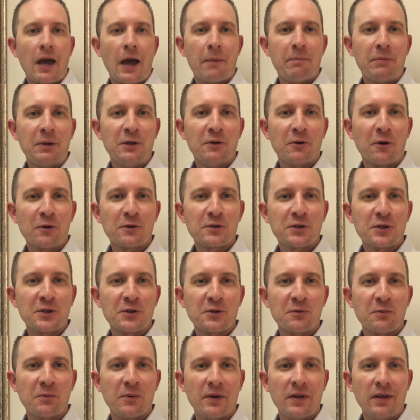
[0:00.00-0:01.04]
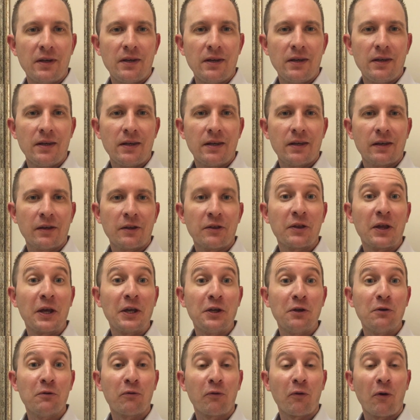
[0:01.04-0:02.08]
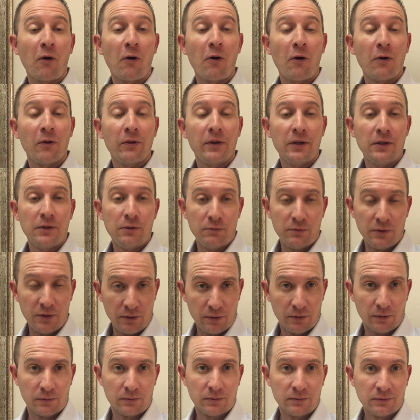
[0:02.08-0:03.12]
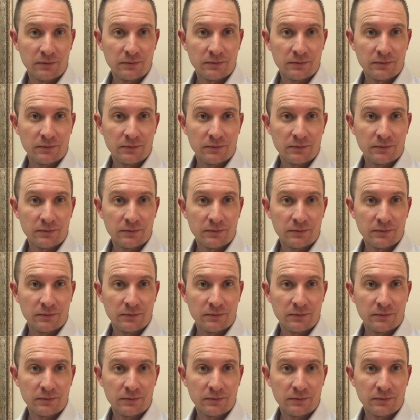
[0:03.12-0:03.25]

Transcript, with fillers: Happy Nurses Week. Thank you for all that you do.